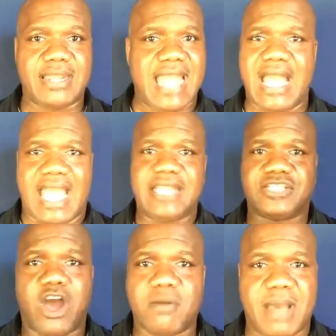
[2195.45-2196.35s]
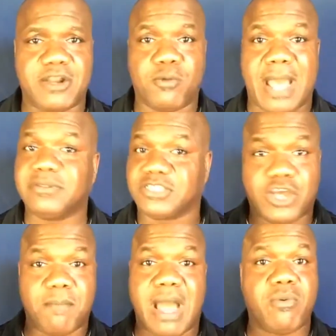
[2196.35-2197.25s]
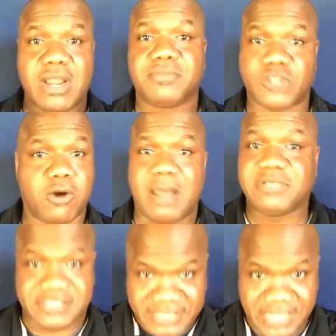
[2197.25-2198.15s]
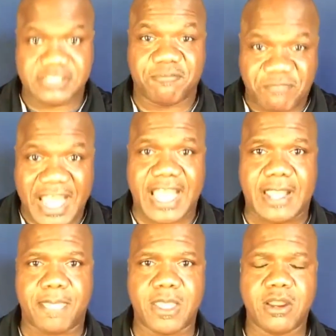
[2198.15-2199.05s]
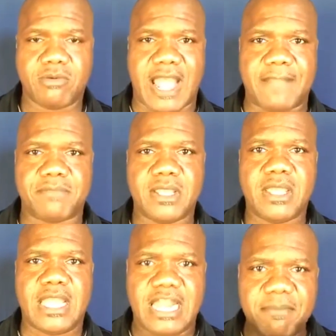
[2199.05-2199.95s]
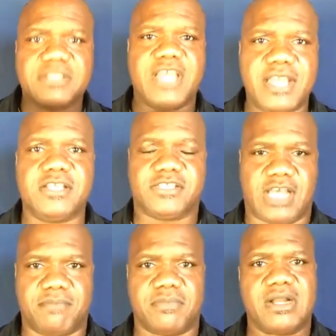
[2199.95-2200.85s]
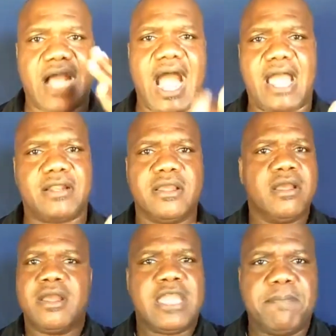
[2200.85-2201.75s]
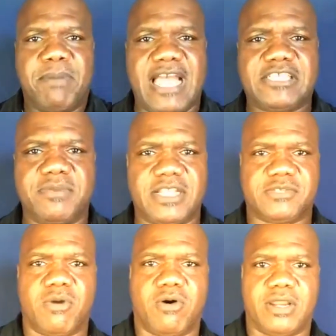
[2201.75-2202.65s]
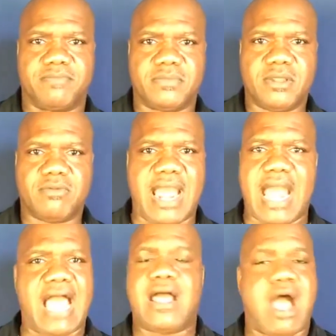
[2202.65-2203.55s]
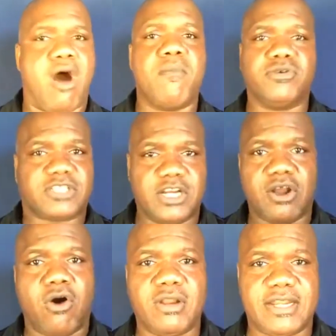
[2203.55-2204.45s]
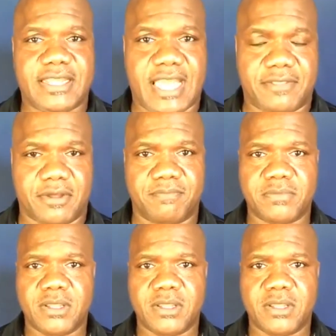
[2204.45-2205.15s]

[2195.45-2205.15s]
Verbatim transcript: Now, I ain't talking about nobody. I'm just talking about what I'm talking about. I'm just testifying, right? And let me tell you something. God, he blessed me this morning, right? I, I almost couldn't hold it together.